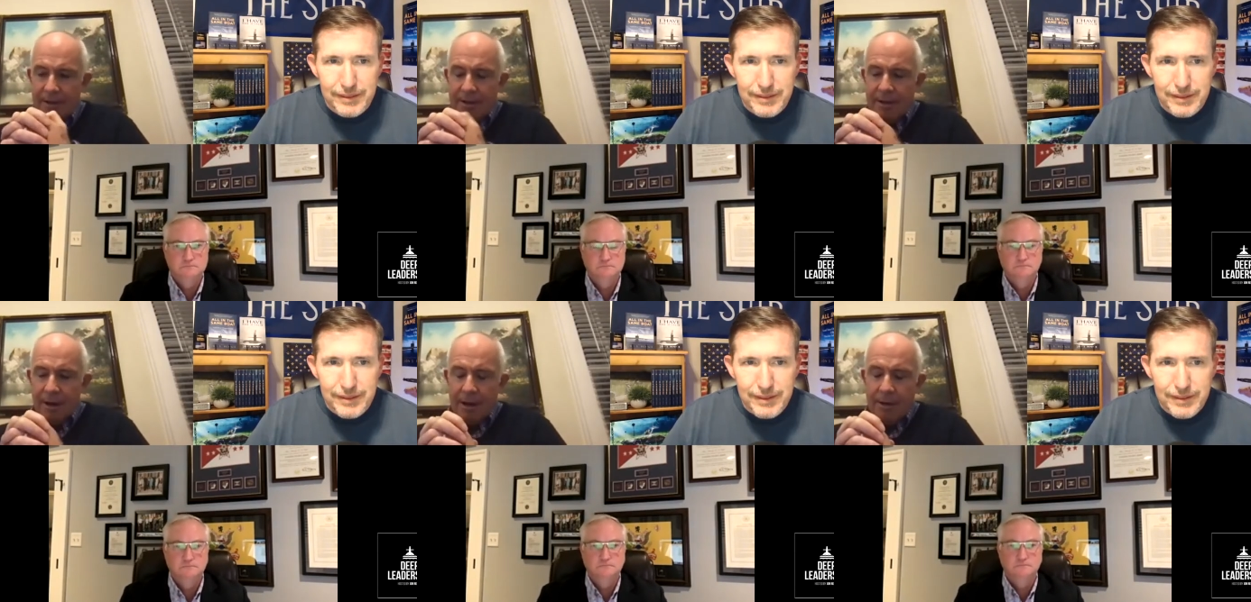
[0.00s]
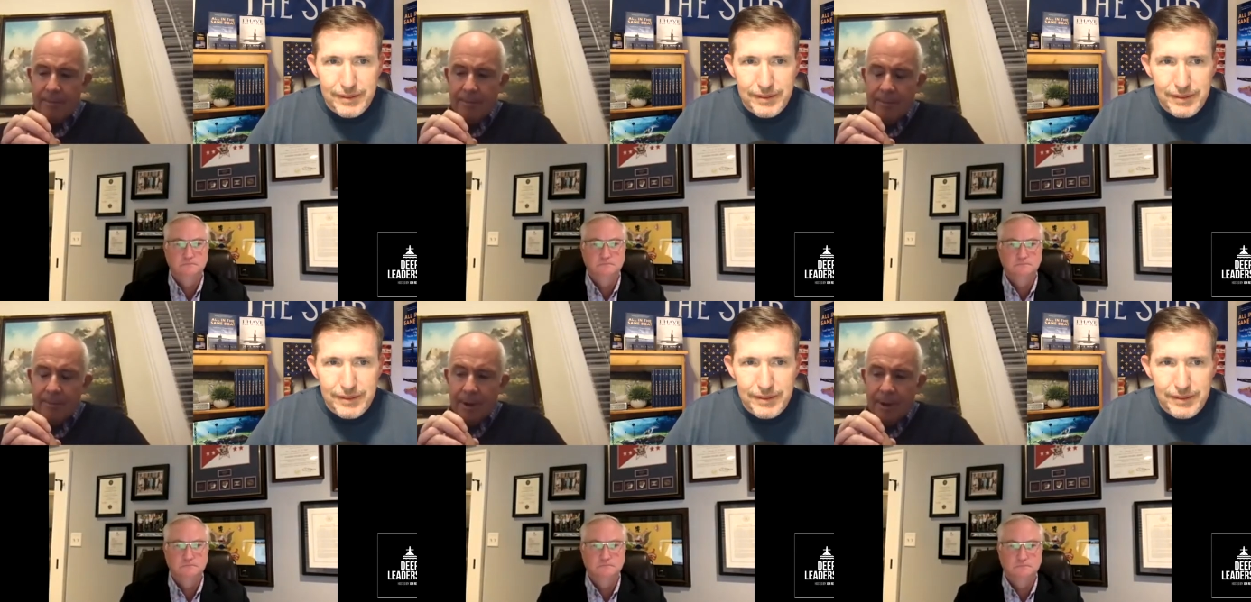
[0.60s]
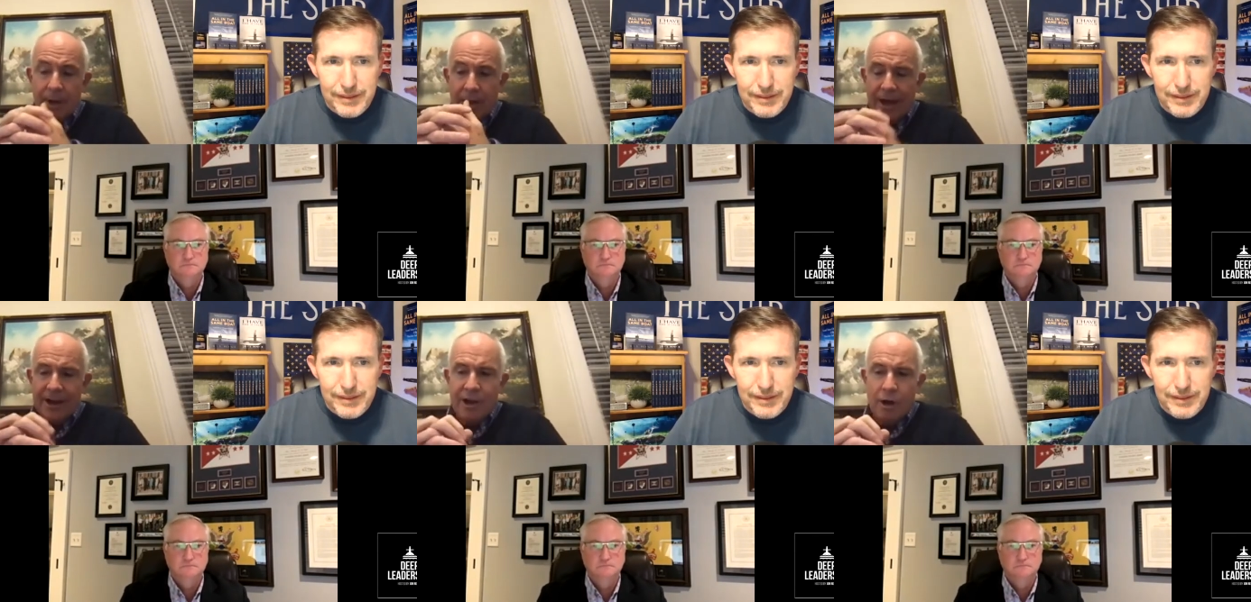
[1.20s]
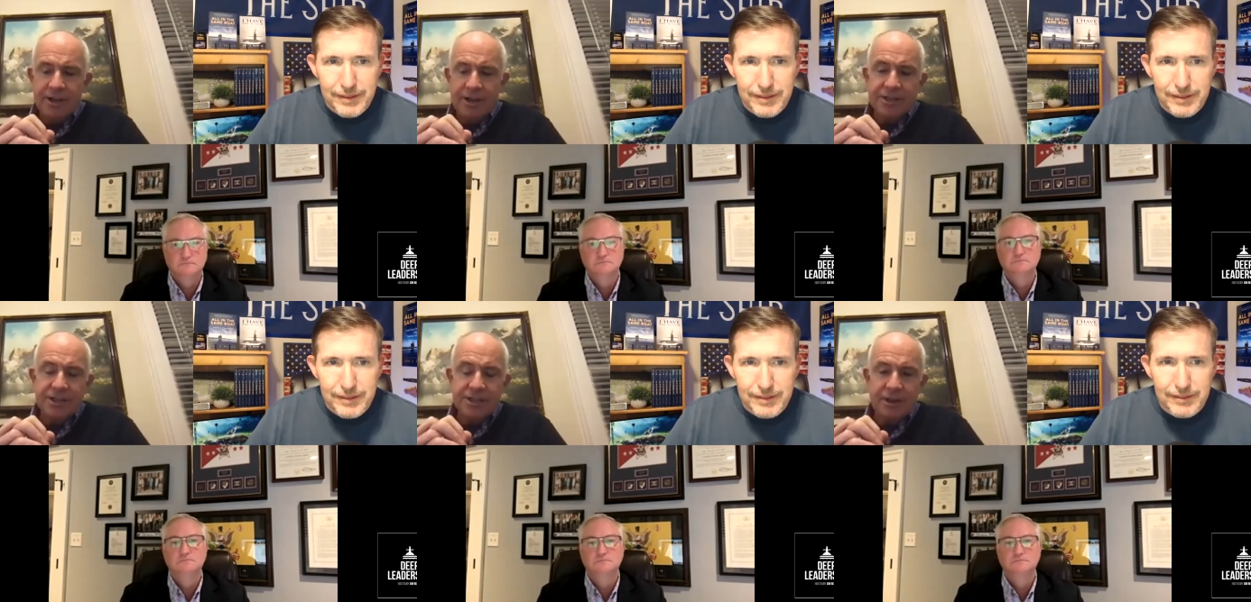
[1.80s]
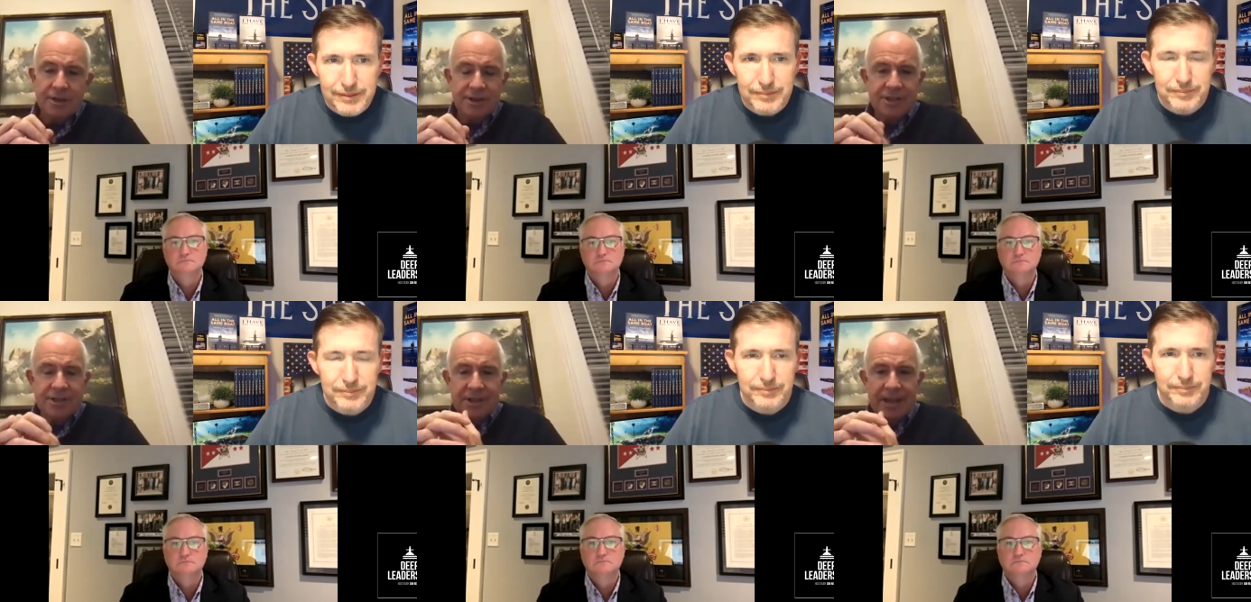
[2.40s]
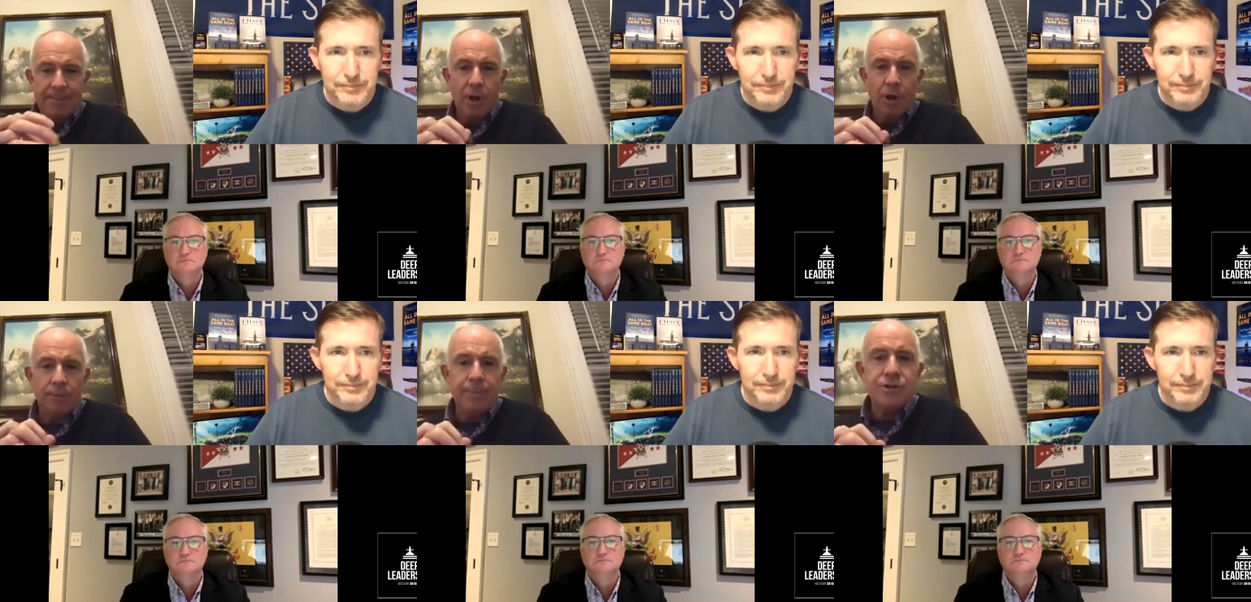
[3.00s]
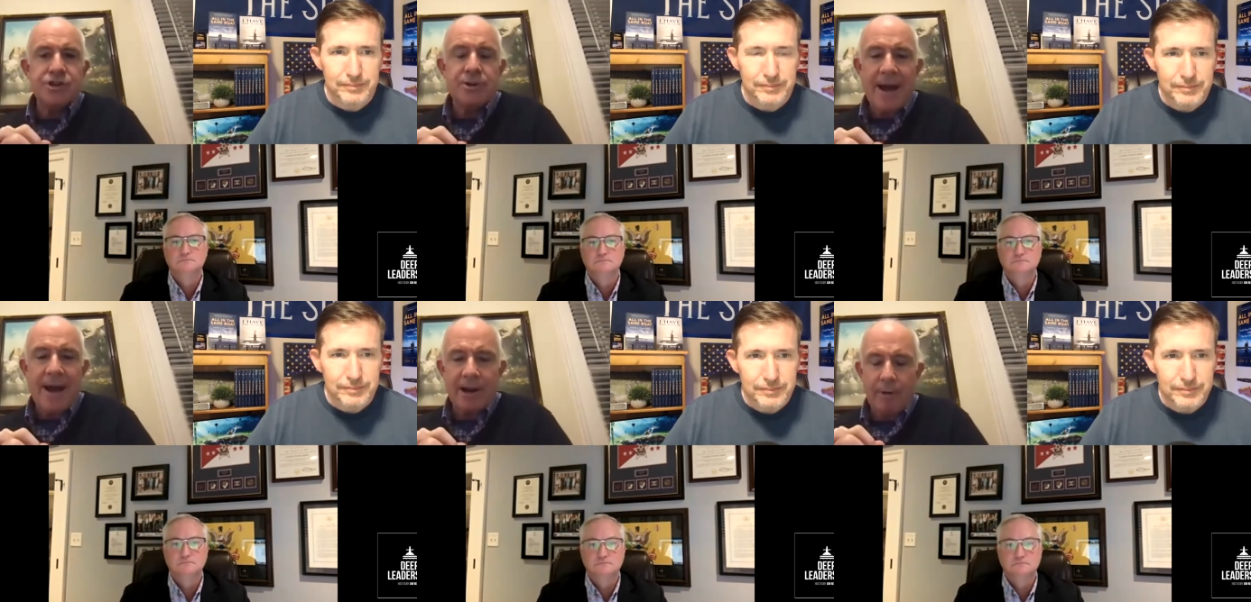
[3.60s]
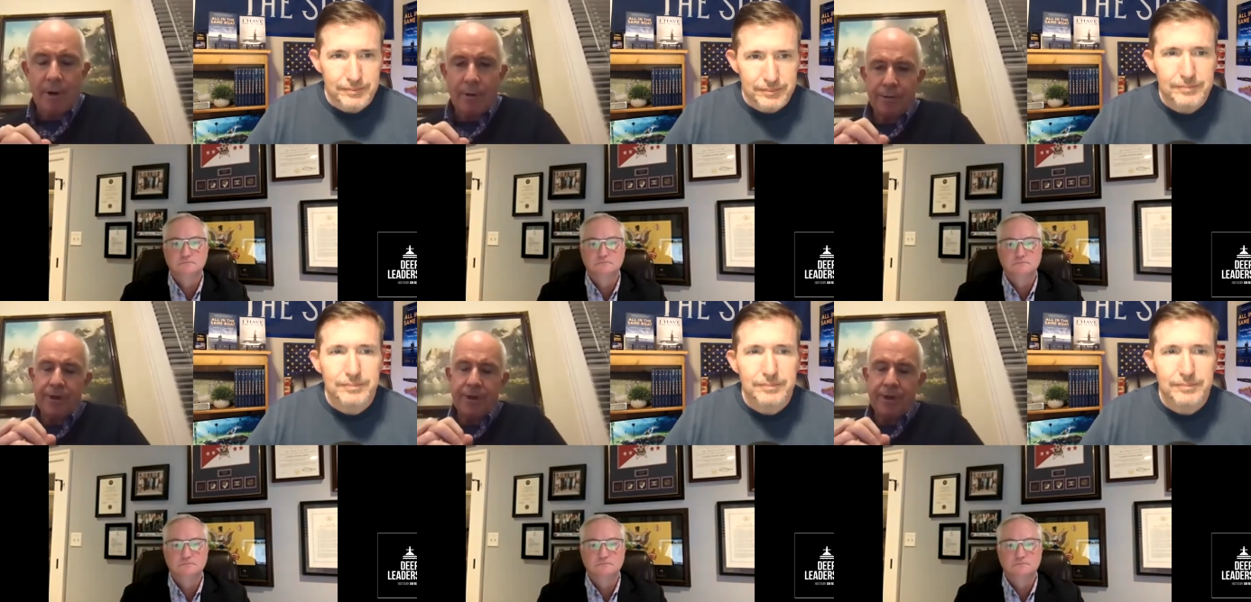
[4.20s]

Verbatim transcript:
Speaker 1: um, a, a lot of the on this theme called post-traumatic growth.